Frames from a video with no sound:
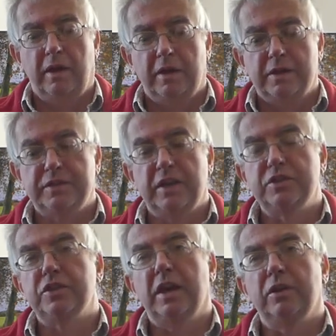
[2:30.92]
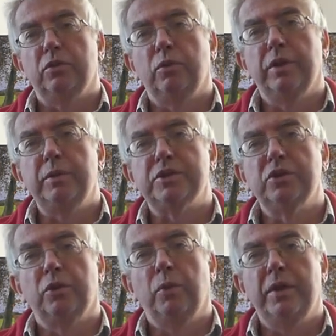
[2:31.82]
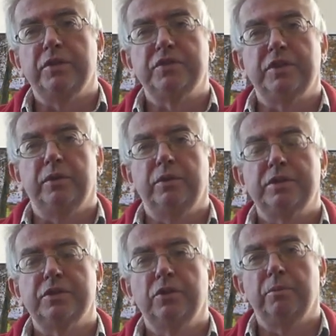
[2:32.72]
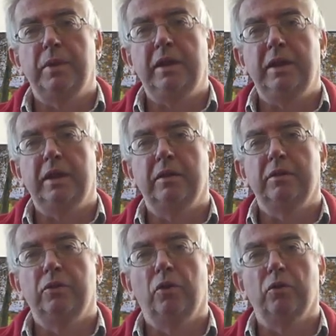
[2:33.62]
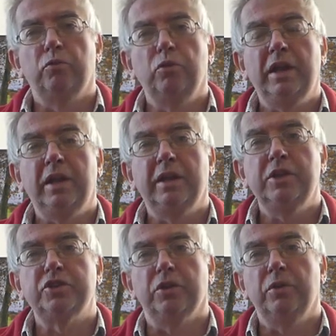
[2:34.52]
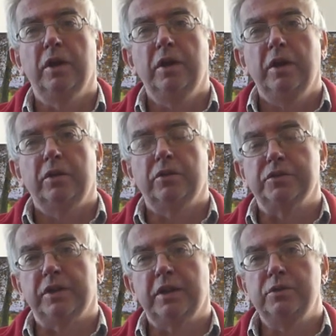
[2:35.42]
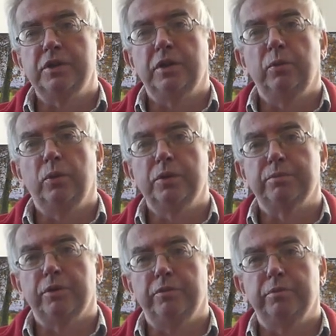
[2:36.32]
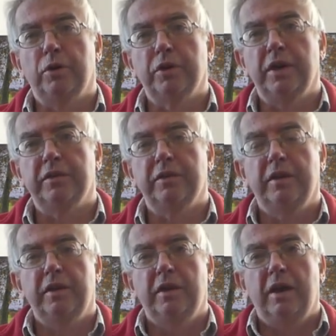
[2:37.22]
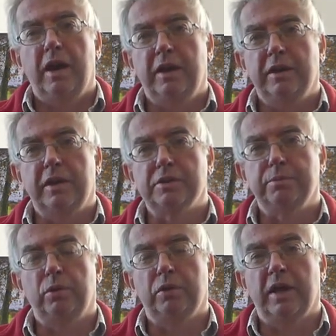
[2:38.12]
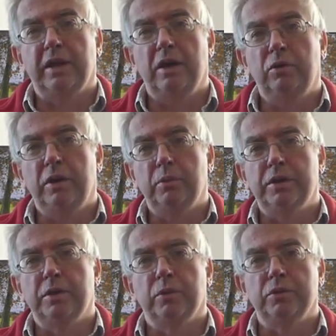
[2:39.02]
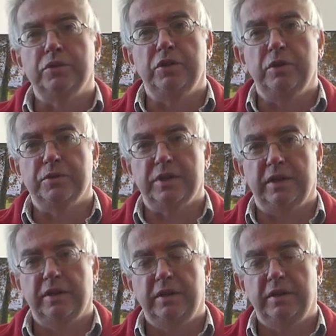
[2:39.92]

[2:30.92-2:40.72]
such that although it's not weather sealed, it's not really an issue because it goes in a waterproof pocket and it gets pulled out only when I want to use it.